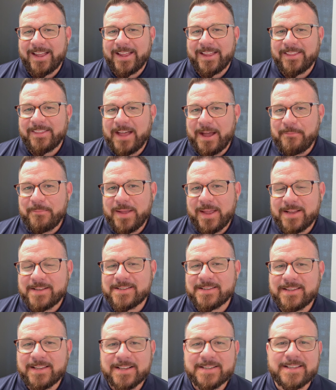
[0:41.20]
That makes
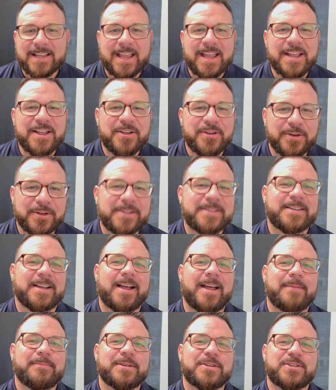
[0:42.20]
this a good
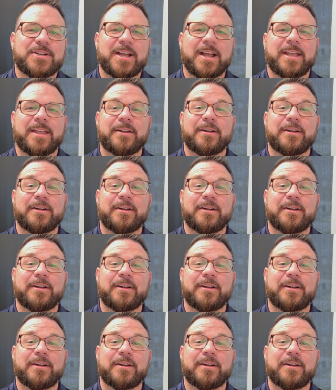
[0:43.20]
time to check